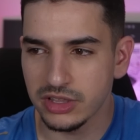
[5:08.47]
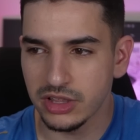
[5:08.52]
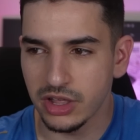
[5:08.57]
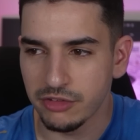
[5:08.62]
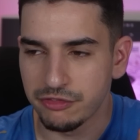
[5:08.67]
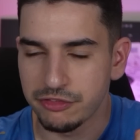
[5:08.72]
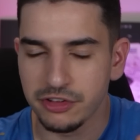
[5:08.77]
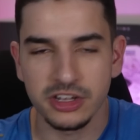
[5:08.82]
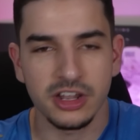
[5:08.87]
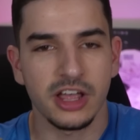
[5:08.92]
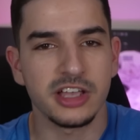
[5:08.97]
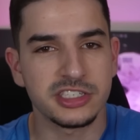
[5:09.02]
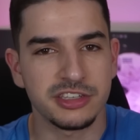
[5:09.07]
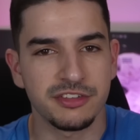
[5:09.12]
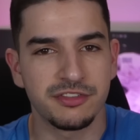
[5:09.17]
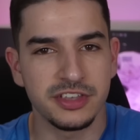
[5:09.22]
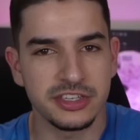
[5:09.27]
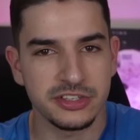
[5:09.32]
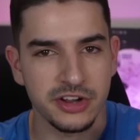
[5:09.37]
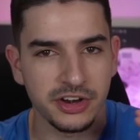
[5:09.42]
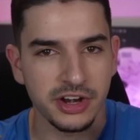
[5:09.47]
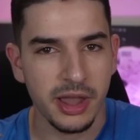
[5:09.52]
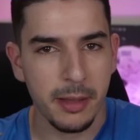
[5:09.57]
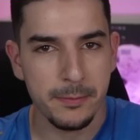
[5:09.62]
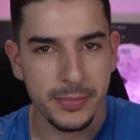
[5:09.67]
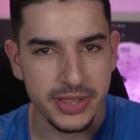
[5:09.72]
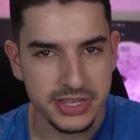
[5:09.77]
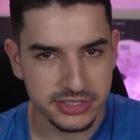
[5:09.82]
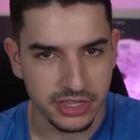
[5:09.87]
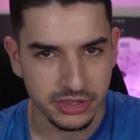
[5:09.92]
philosophies are not
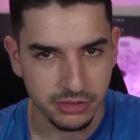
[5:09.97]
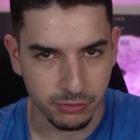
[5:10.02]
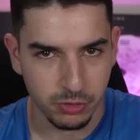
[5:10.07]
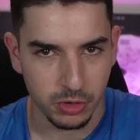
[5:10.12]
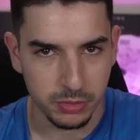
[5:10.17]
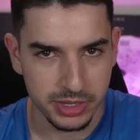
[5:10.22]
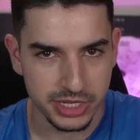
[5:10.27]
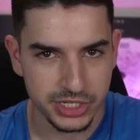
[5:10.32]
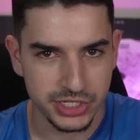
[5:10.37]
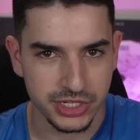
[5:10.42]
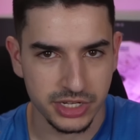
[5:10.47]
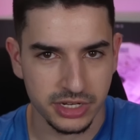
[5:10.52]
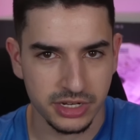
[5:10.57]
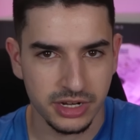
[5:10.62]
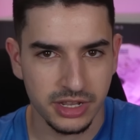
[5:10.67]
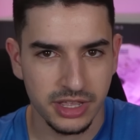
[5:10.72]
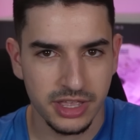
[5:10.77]
based on the formation.